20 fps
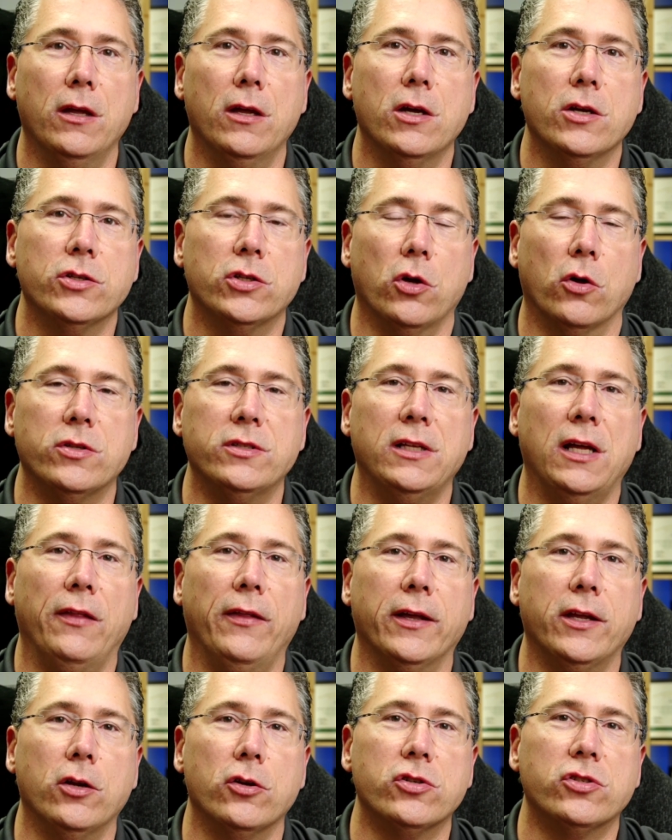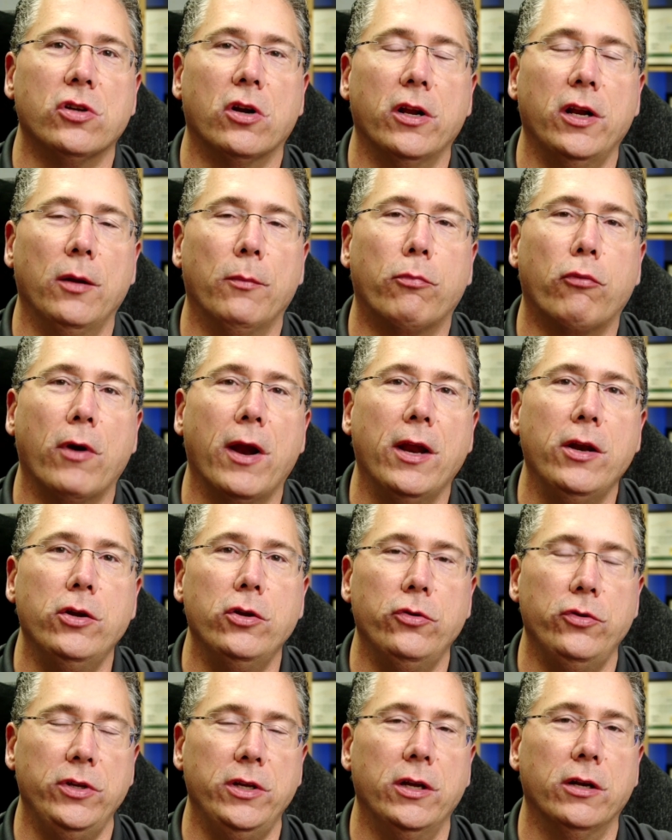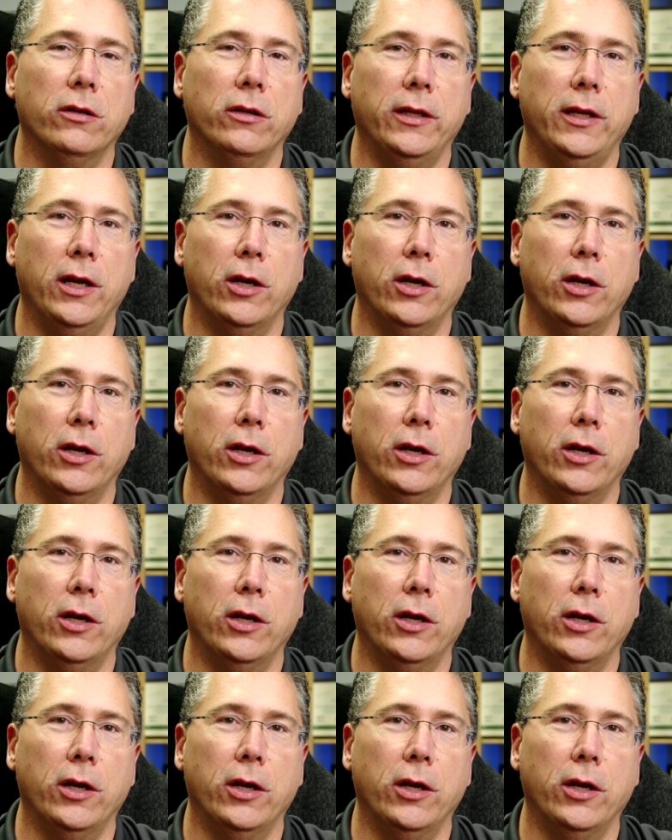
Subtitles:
So it's not like you're starting a brand new yearly